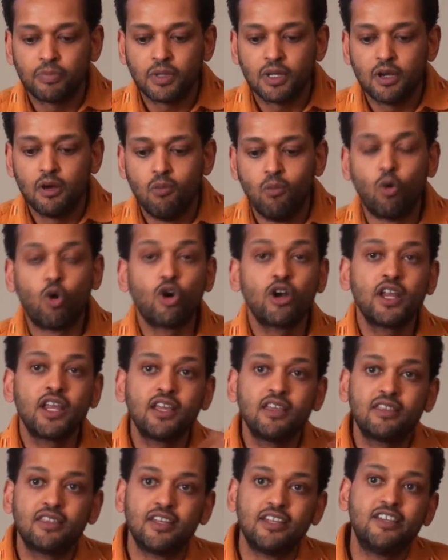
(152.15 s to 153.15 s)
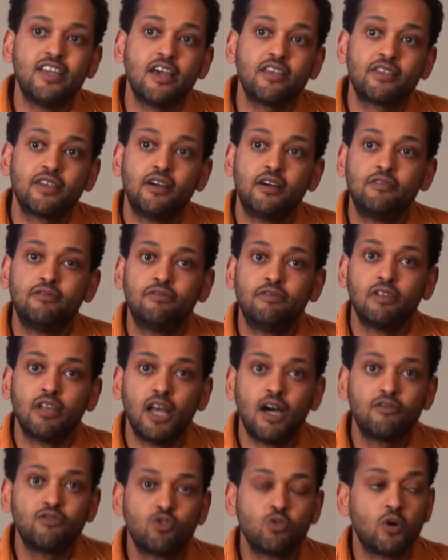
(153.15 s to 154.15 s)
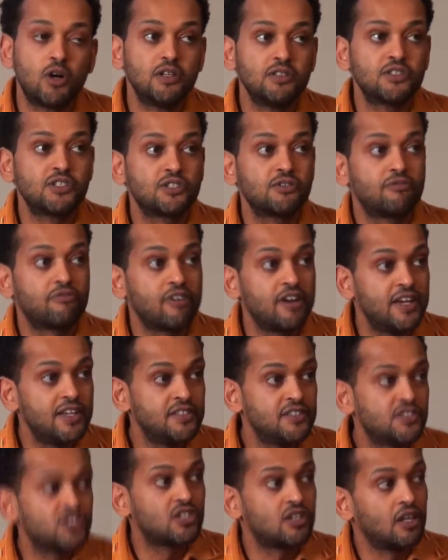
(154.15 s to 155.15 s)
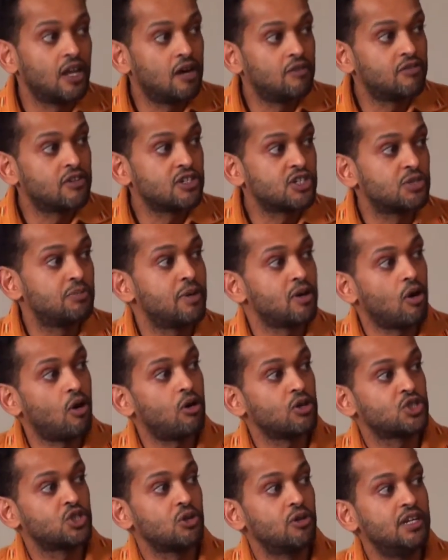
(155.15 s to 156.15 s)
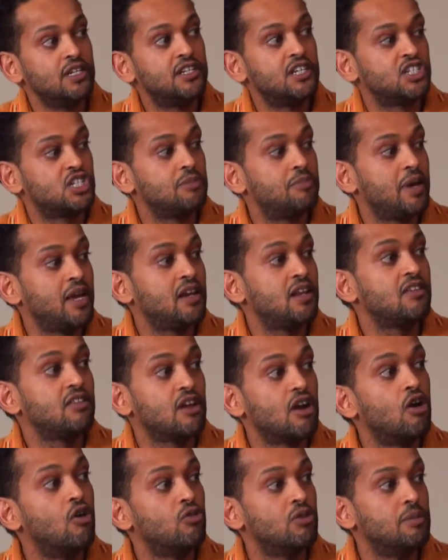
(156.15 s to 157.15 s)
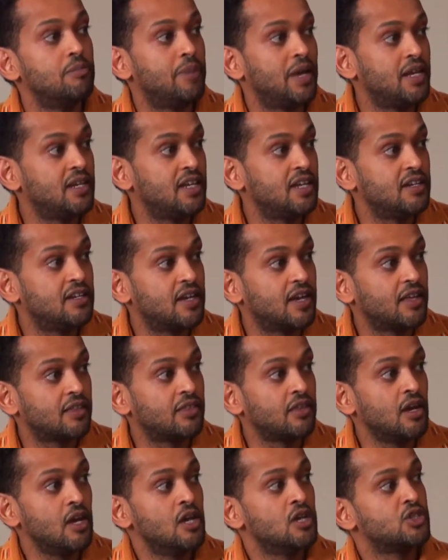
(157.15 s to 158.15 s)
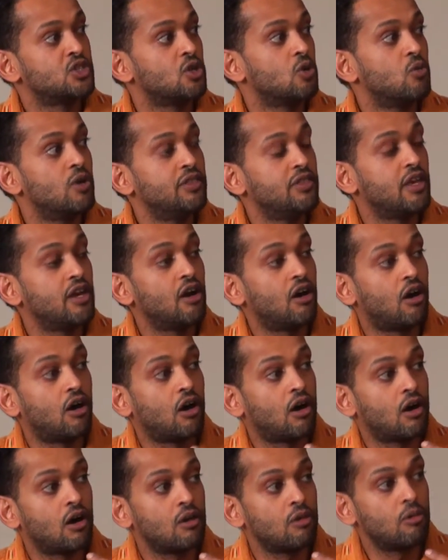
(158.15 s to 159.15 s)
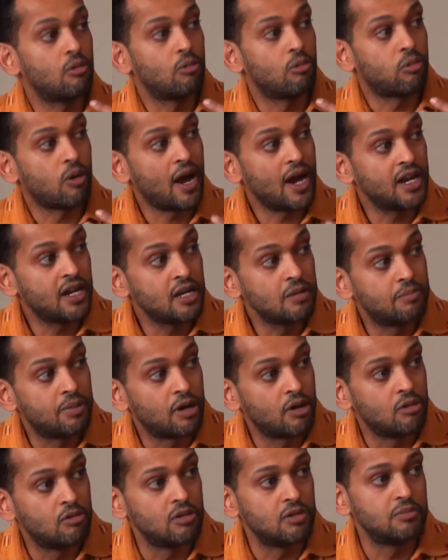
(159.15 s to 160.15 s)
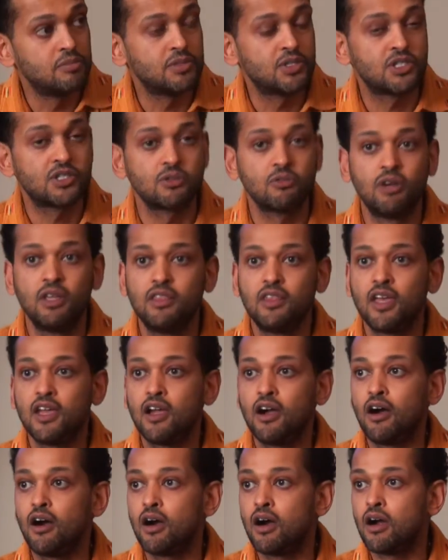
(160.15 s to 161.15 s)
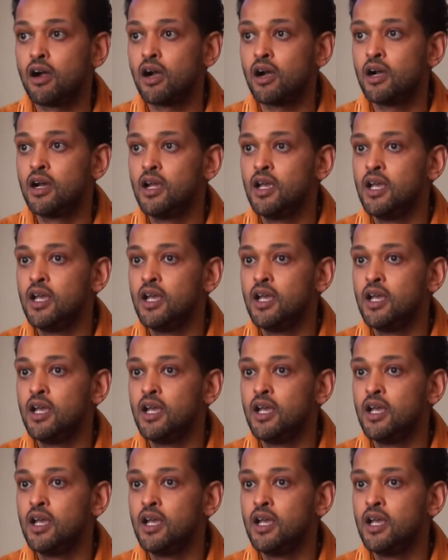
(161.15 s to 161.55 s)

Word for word: mourning the death of loved ones, friends, lovers, but also anticipating their own impending death. So when they are writing poems, when they are